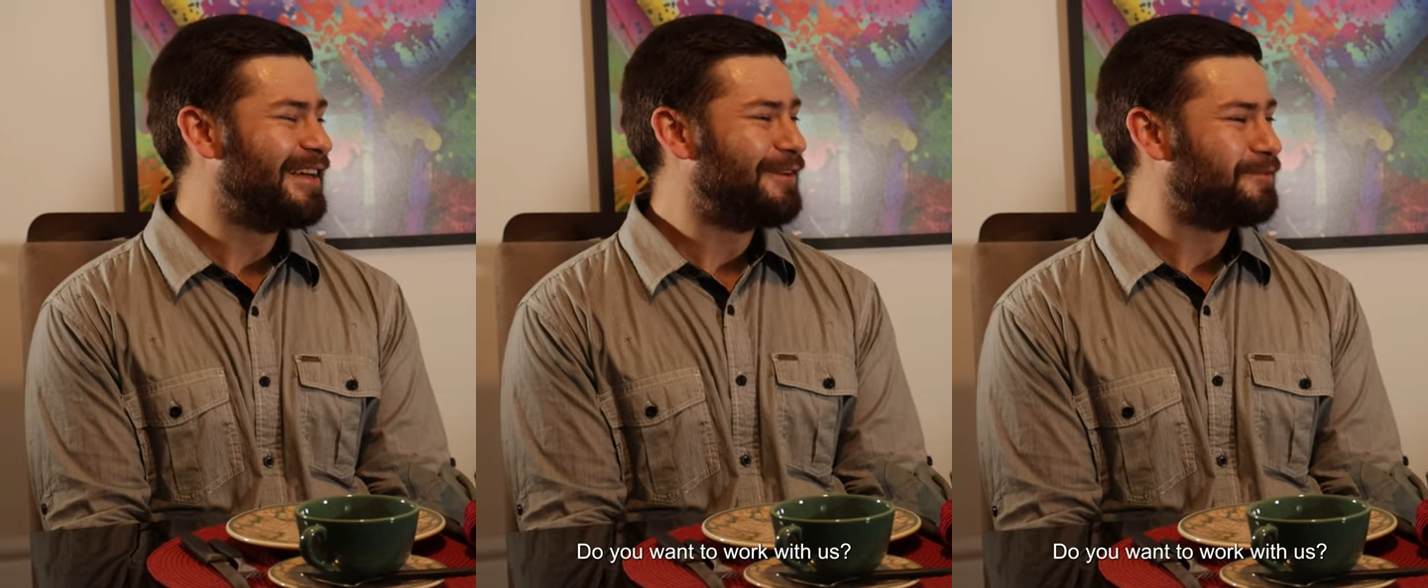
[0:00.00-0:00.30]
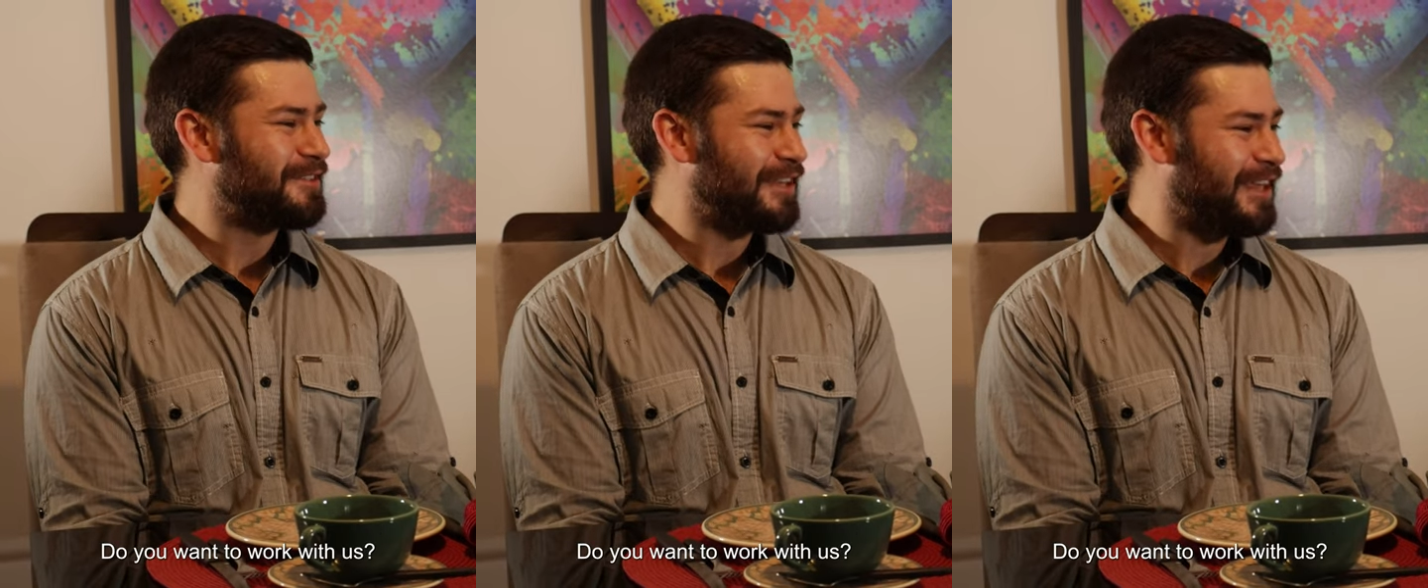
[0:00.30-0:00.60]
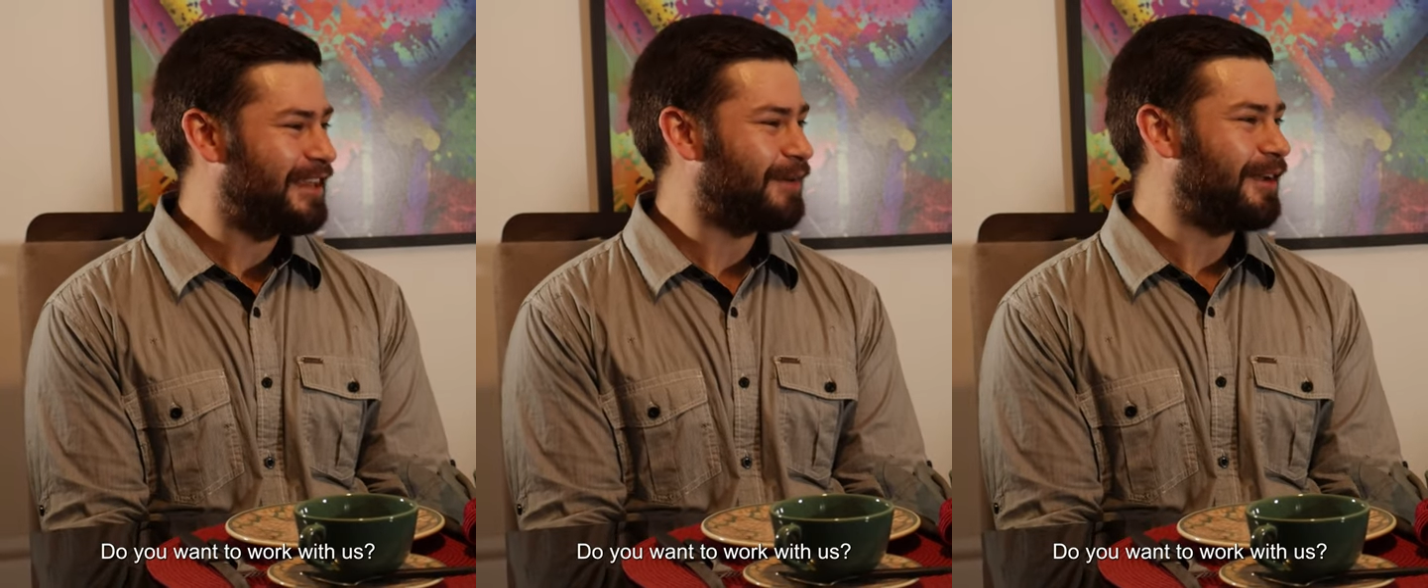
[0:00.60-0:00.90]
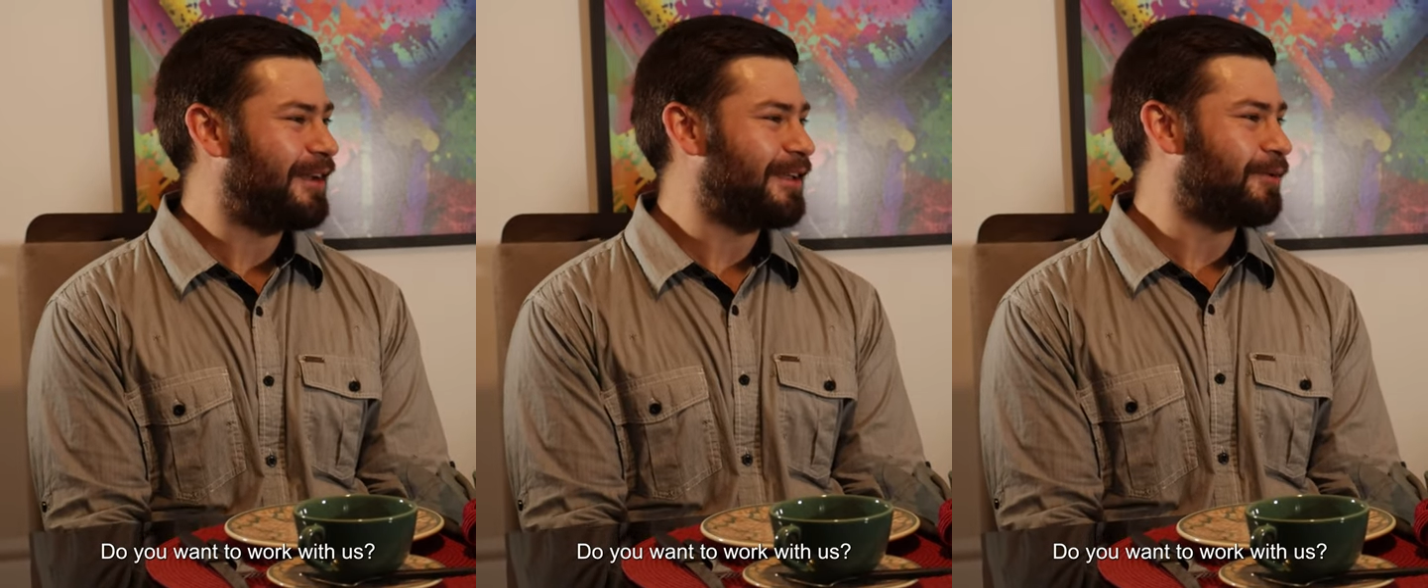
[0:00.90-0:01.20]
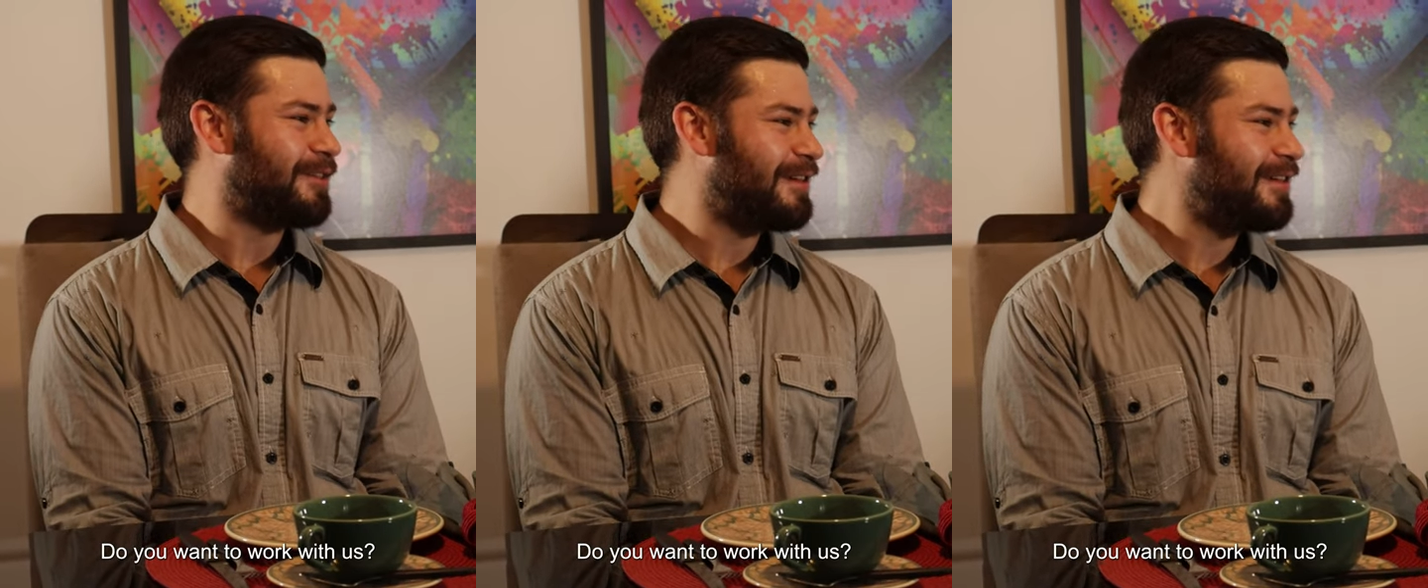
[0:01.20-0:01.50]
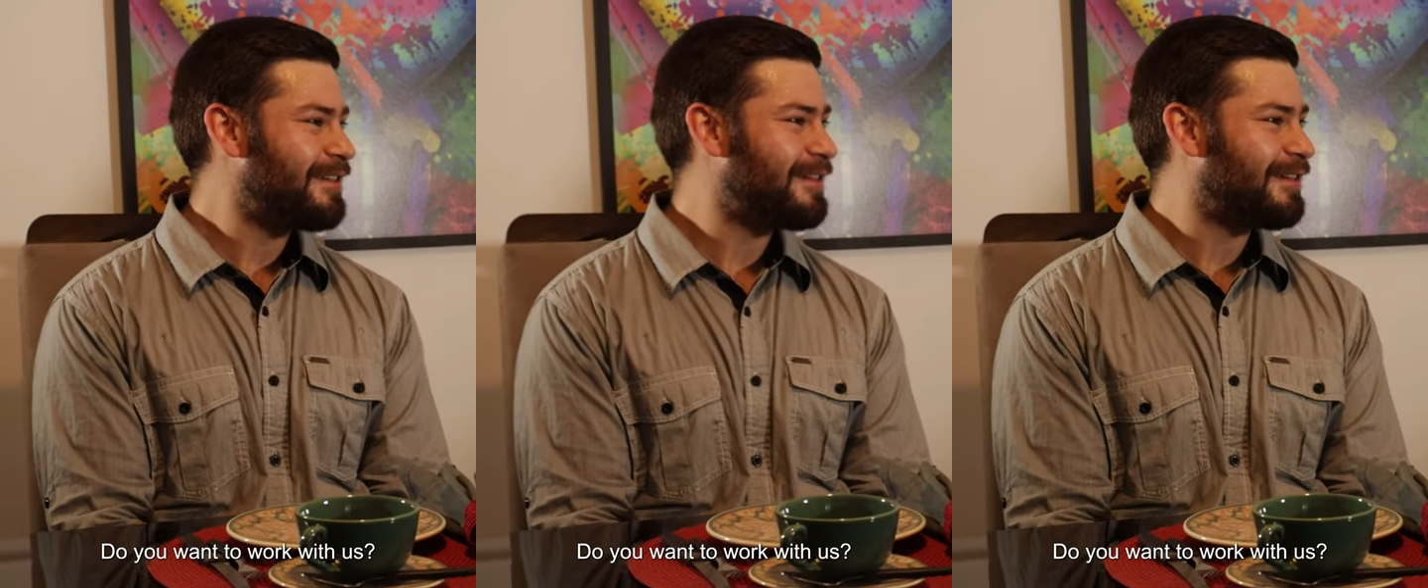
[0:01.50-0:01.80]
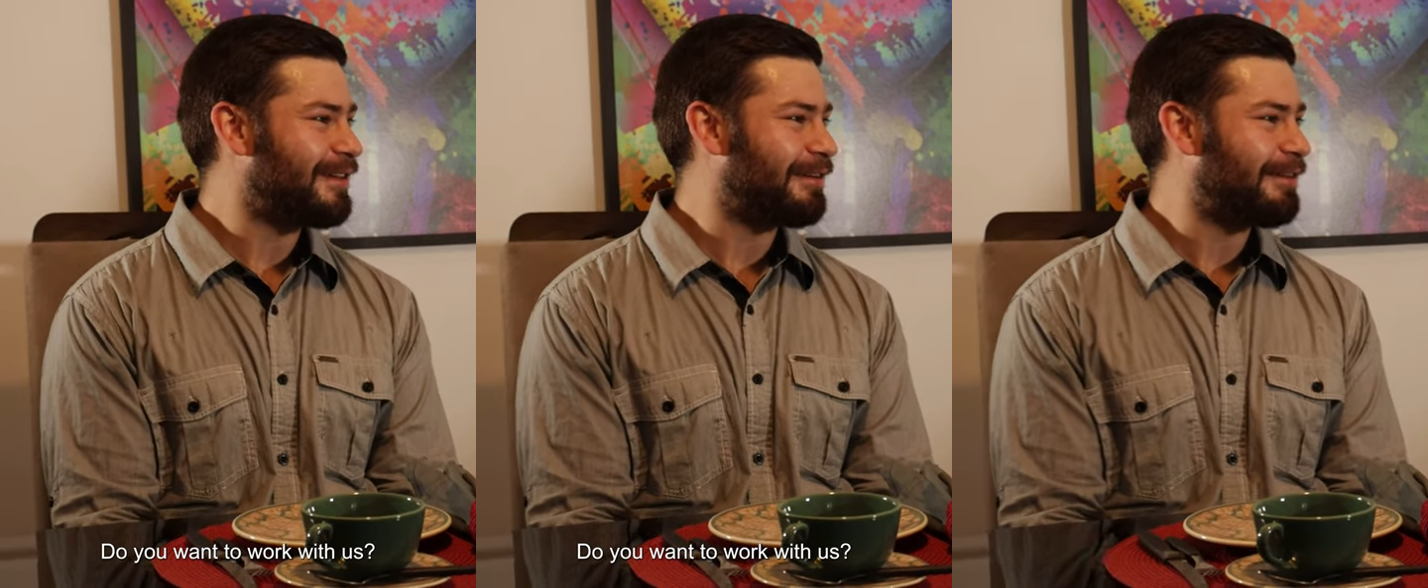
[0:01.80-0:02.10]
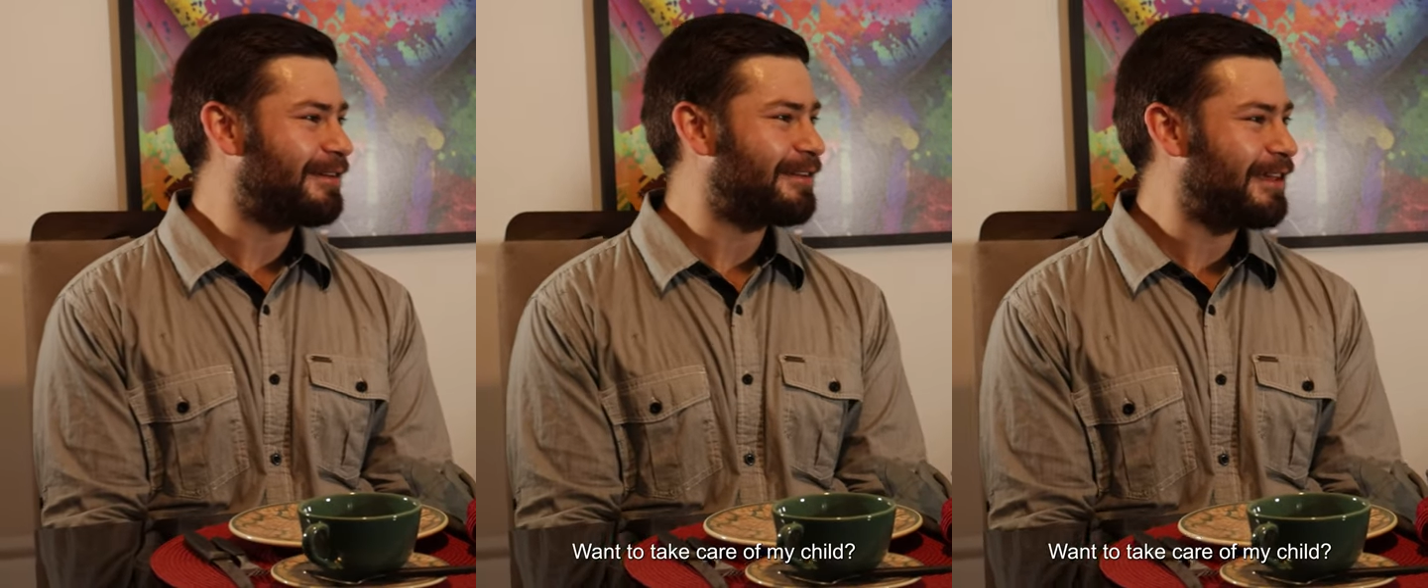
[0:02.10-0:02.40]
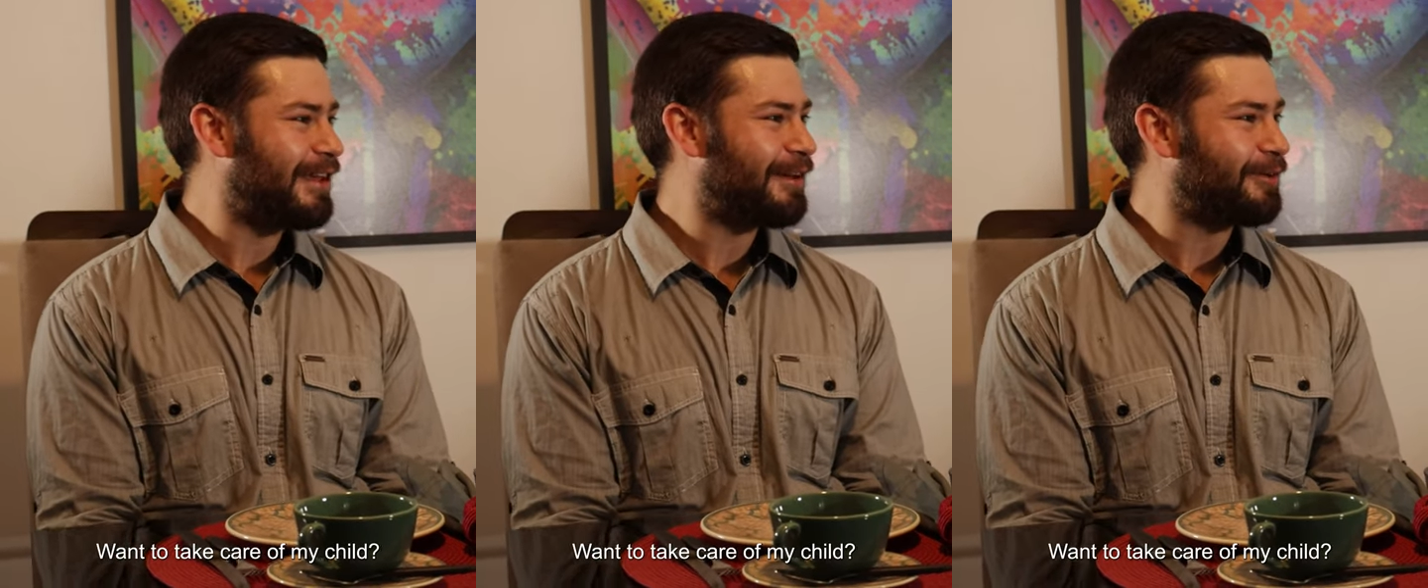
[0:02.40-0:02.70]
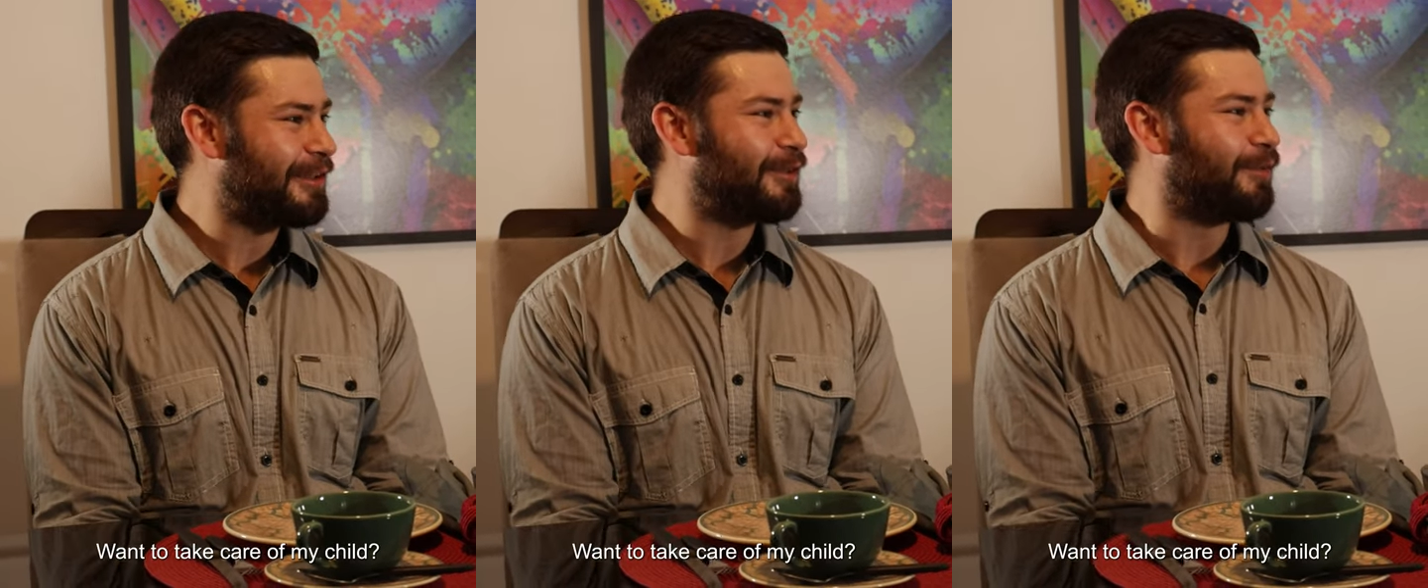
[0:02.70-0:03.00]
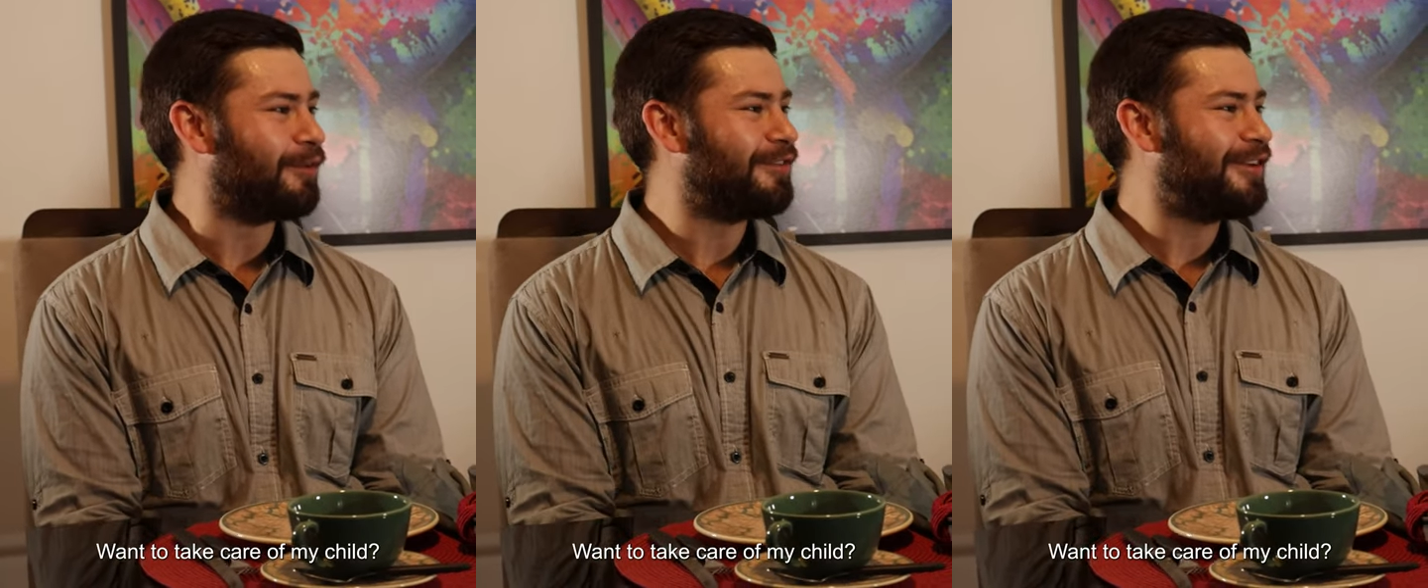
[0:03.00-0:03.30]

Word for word: Do you want to work with us? Want to take care of my